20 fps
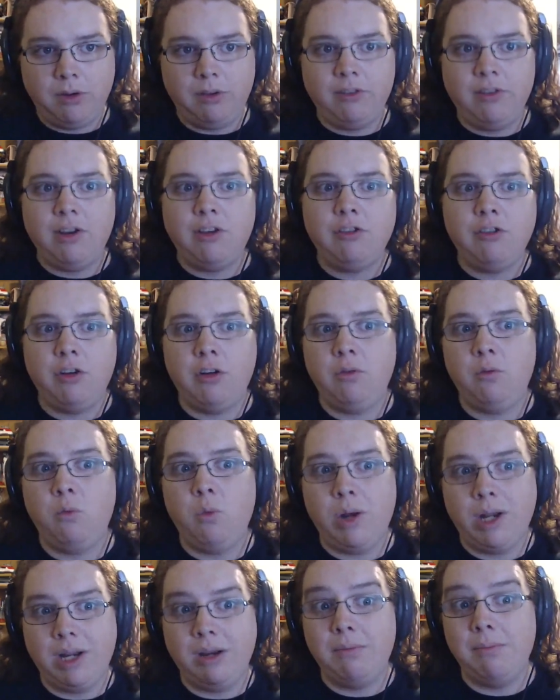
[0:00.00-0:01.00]
decision
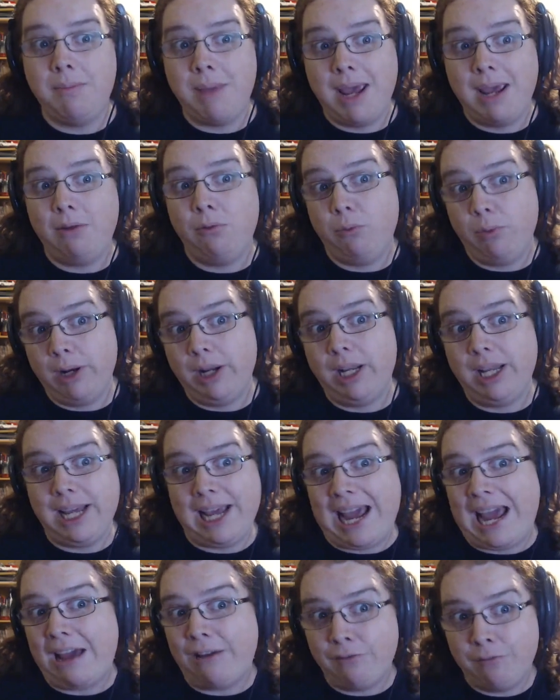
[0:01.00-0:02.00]
when it may
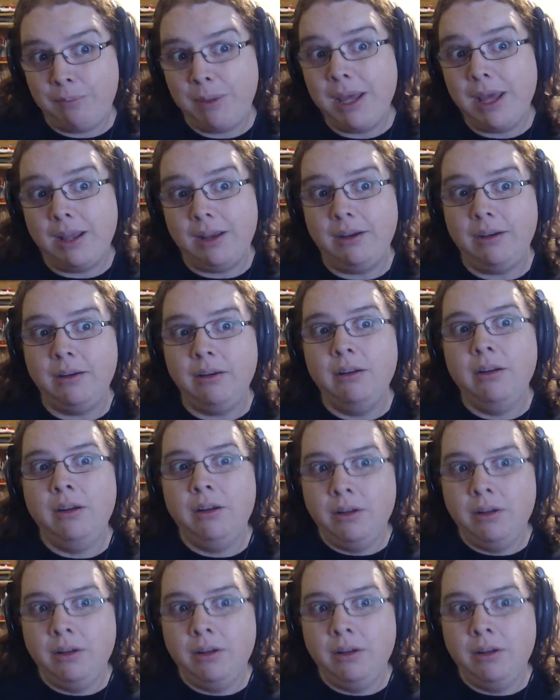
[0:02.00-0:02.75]
really have been